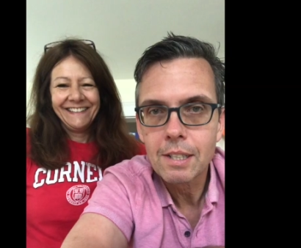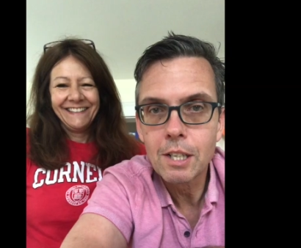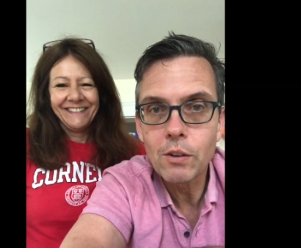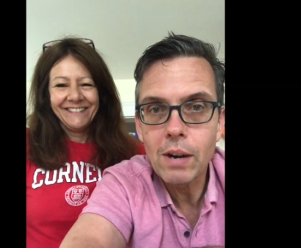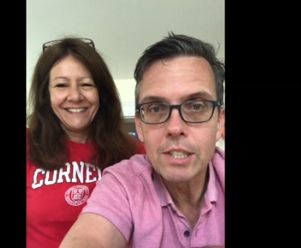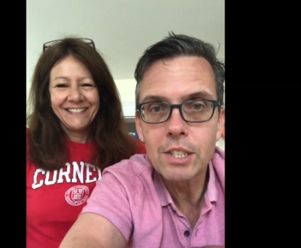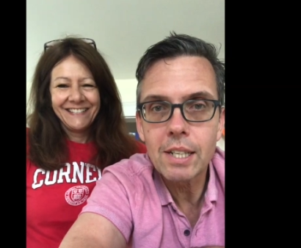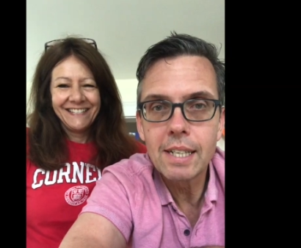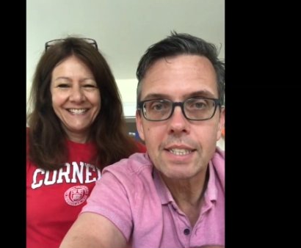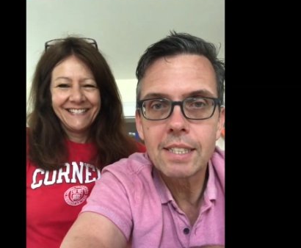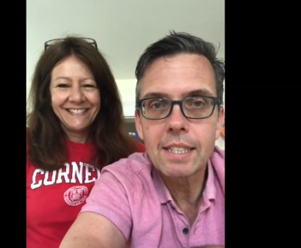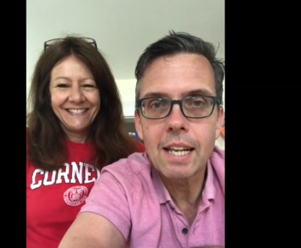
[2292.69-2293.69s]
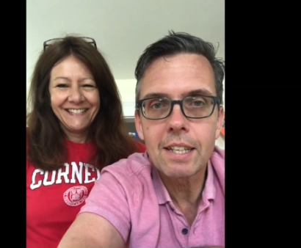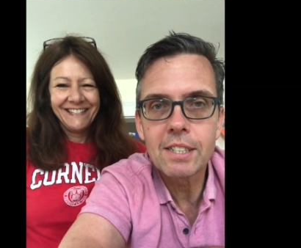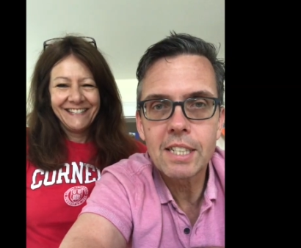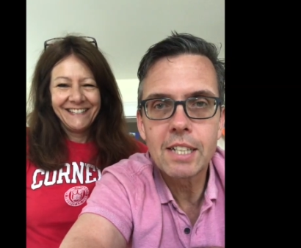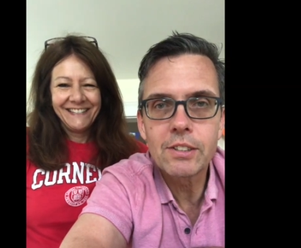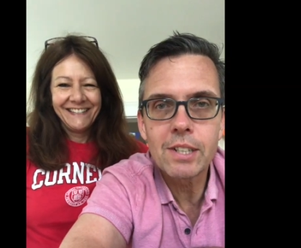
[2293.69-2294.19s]
Speaker 1: Congratulations,
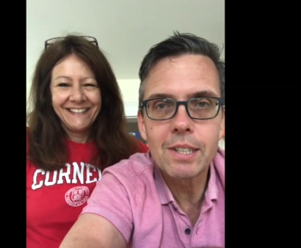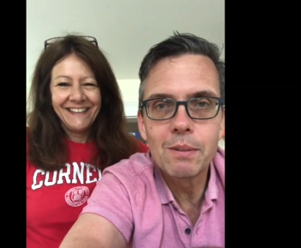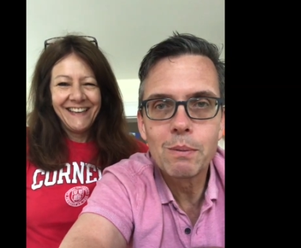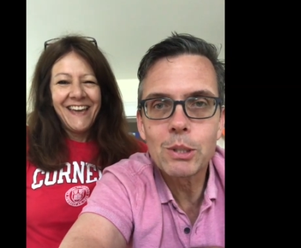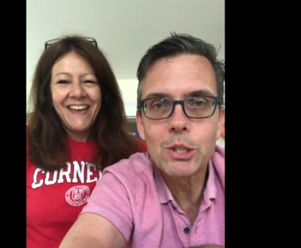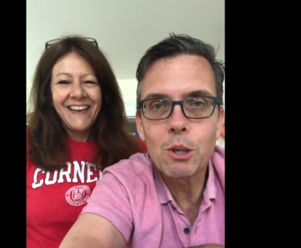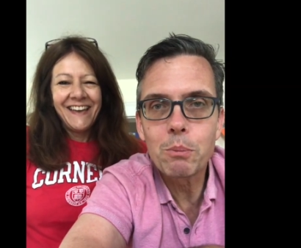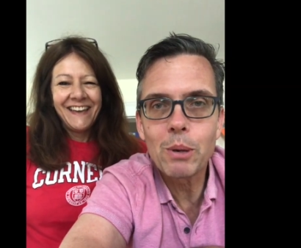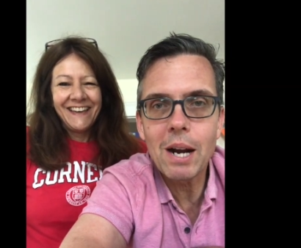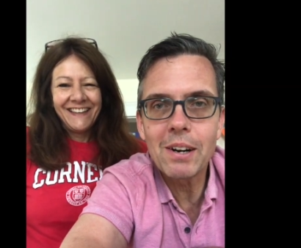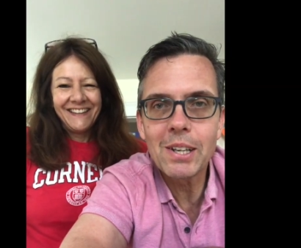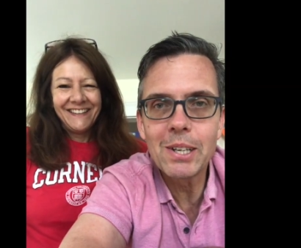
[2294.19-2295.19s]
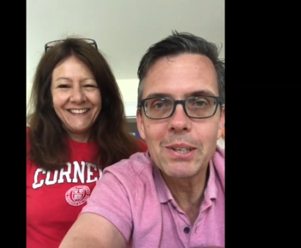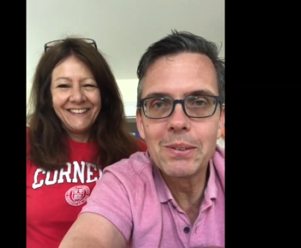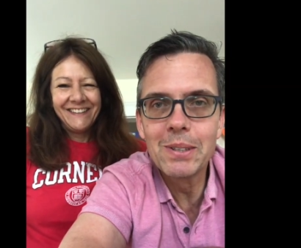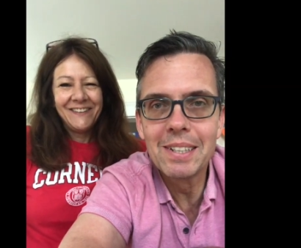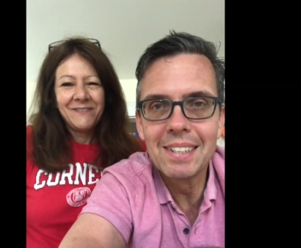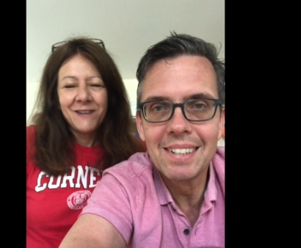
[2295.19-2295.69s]
Alexandra. We're so proud of
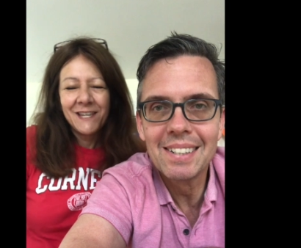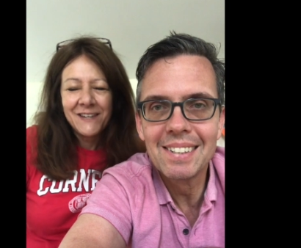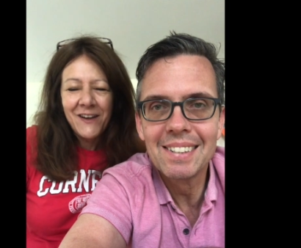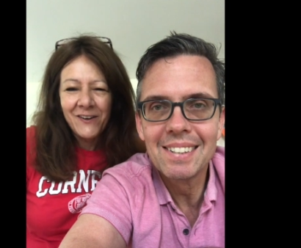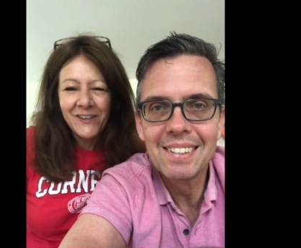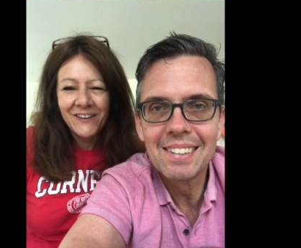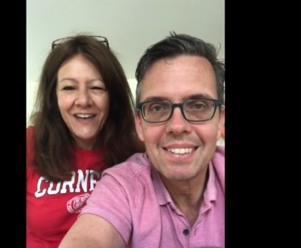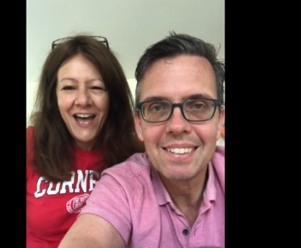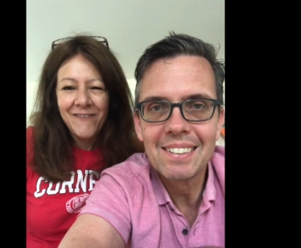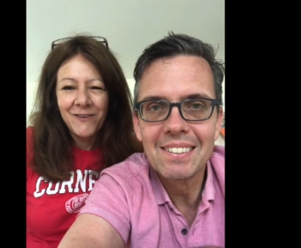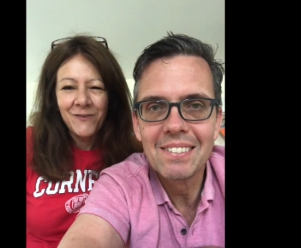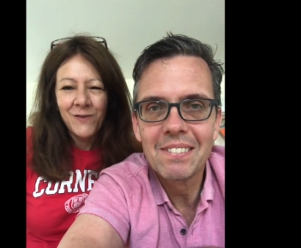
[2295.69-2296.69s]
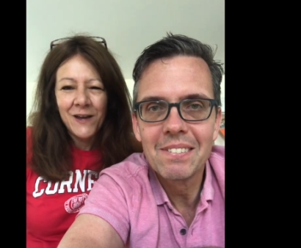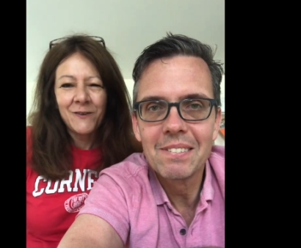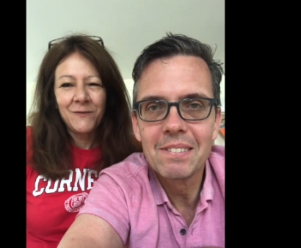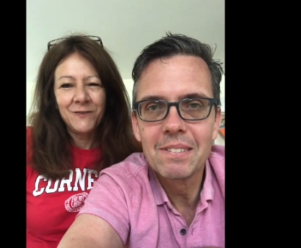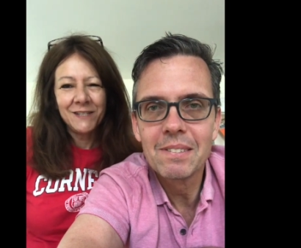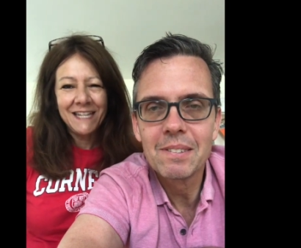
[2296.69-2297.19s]
you.
Speaker 2: We know you'll have a
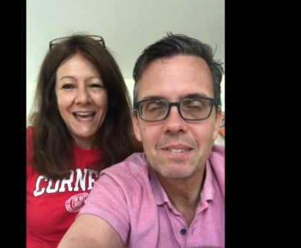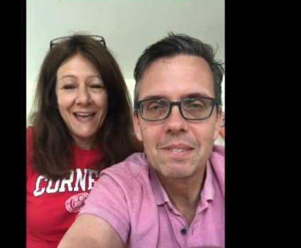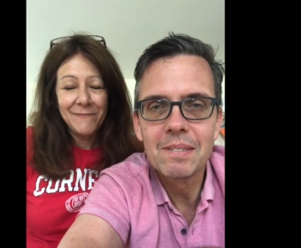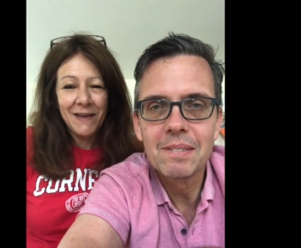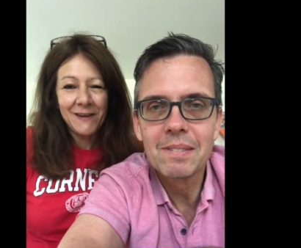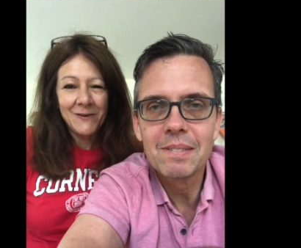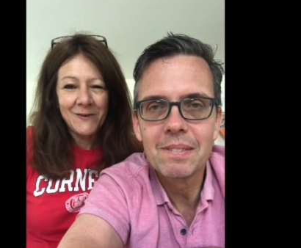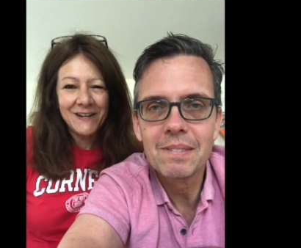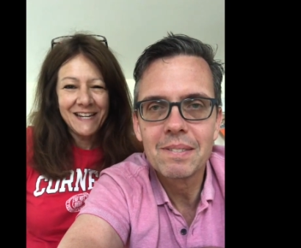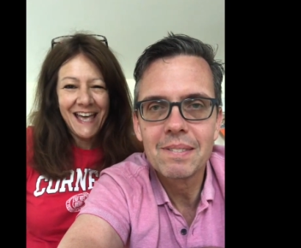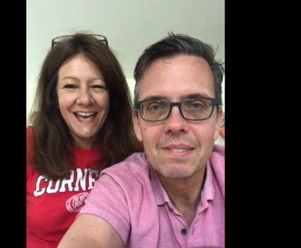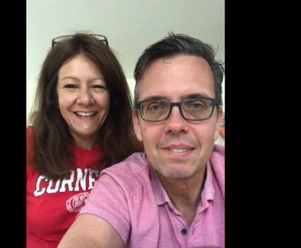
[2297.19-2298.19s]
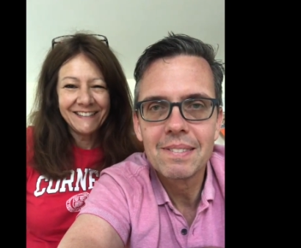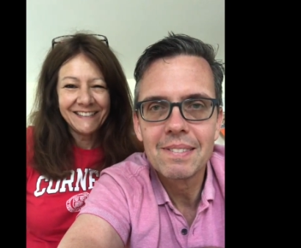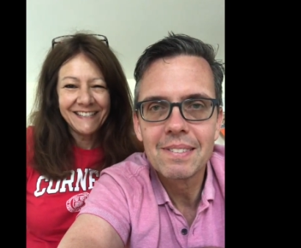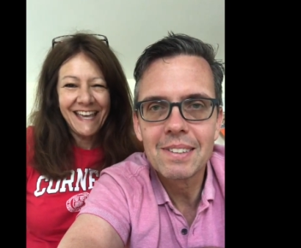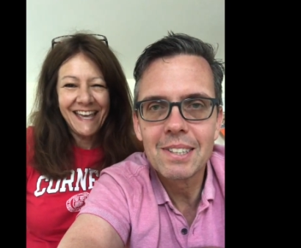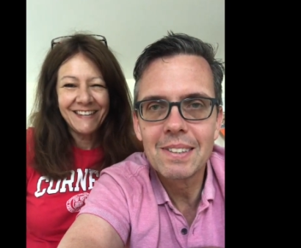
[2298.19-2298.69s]
wonderful time at
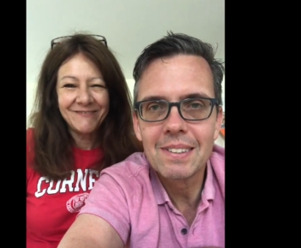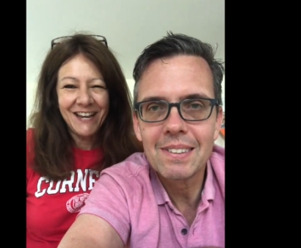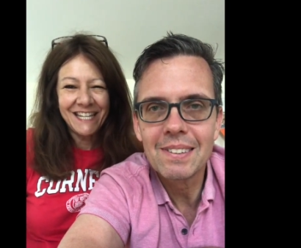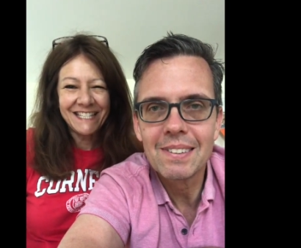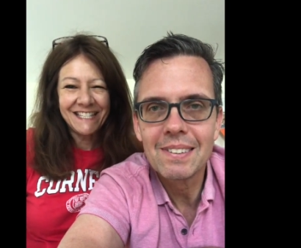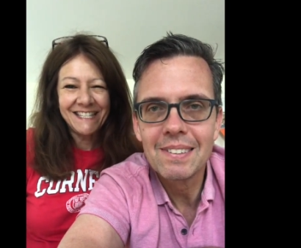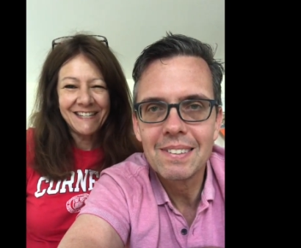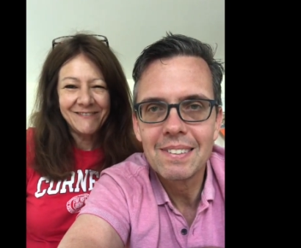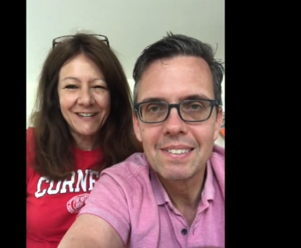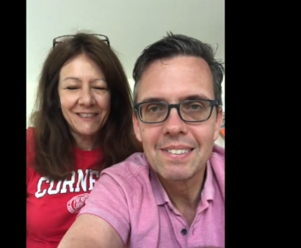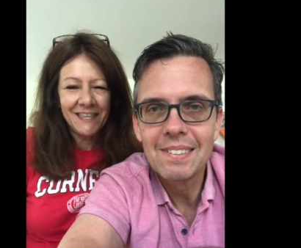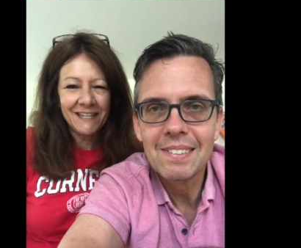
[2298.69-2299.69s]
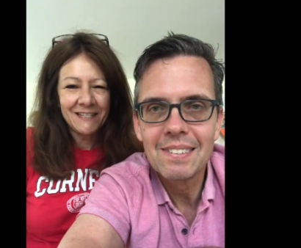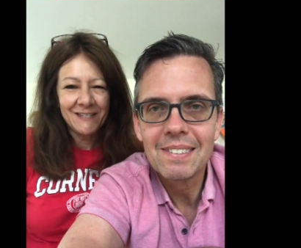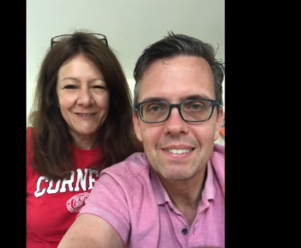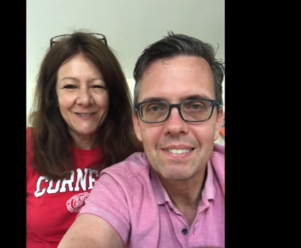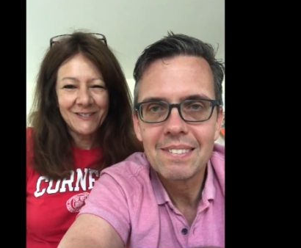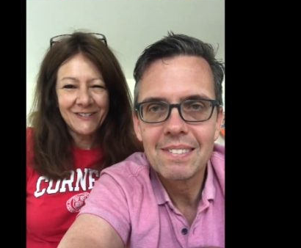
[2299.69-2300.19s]
Cornell. Can't wait to see what
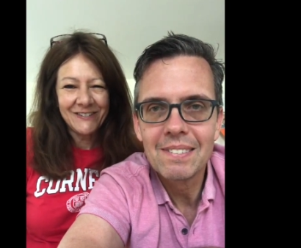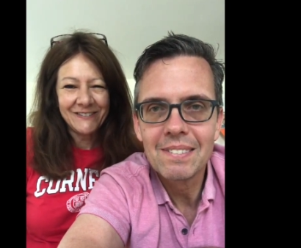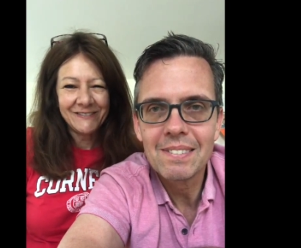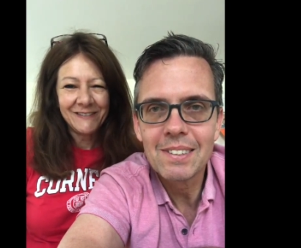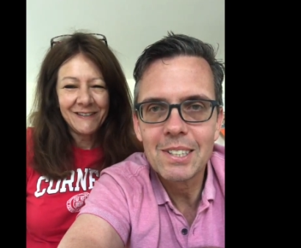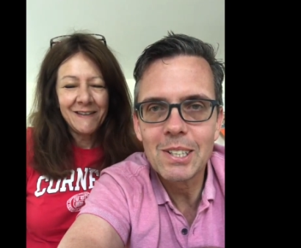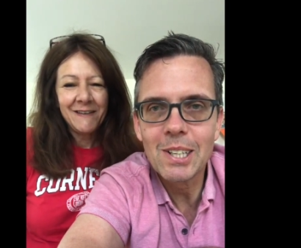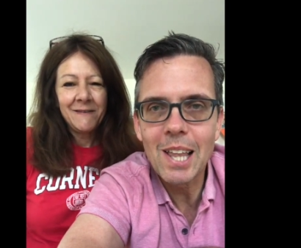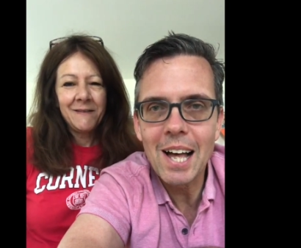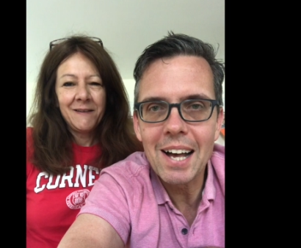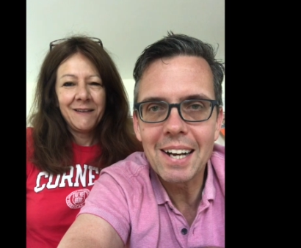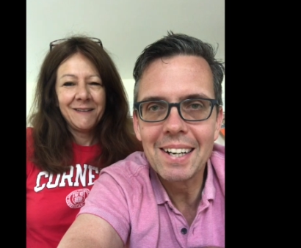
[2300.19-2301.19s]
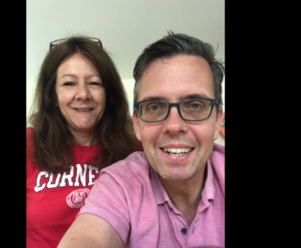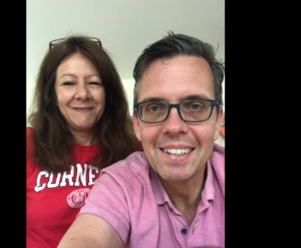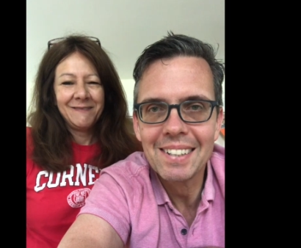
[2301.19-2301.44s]
things you do.
Speaker 1: Good luck